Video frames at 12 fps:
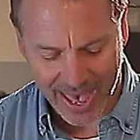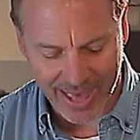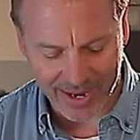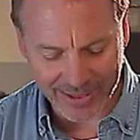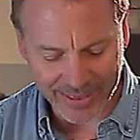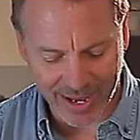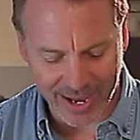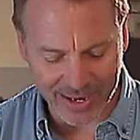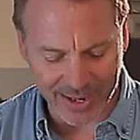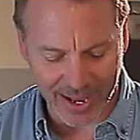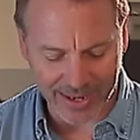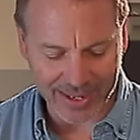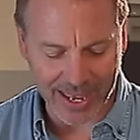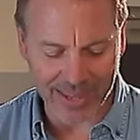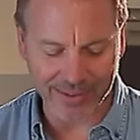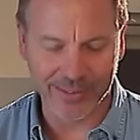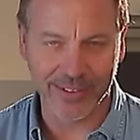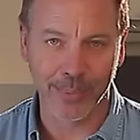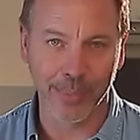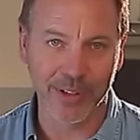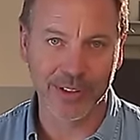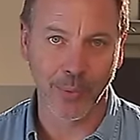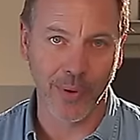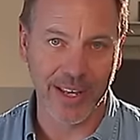And I thought a case similar
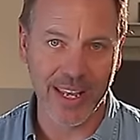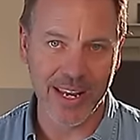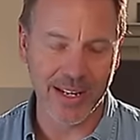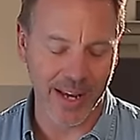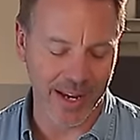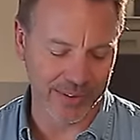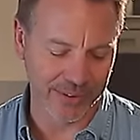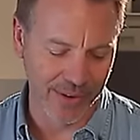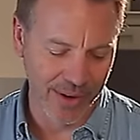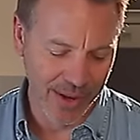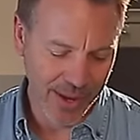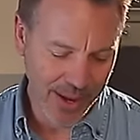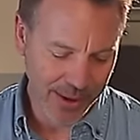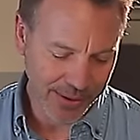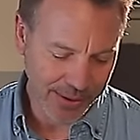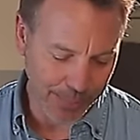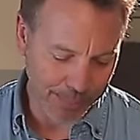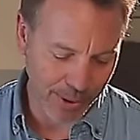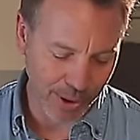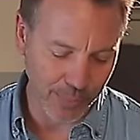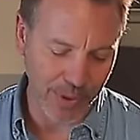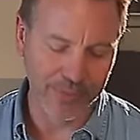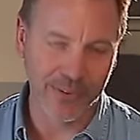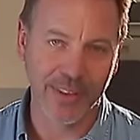to what he does to build
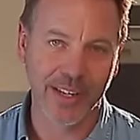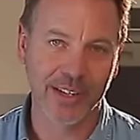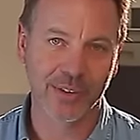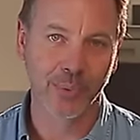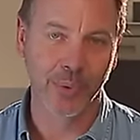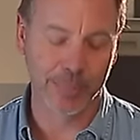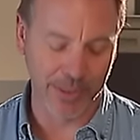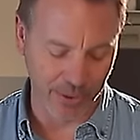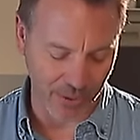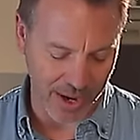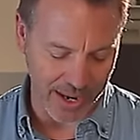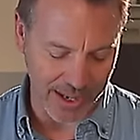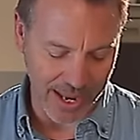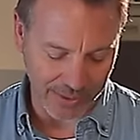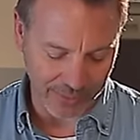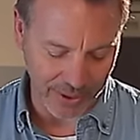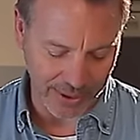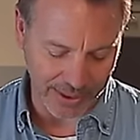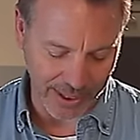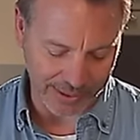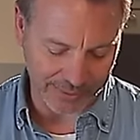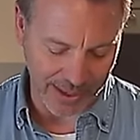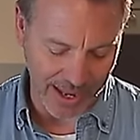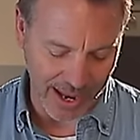one for these would be great and really
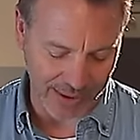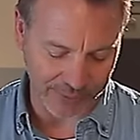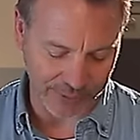nice to have.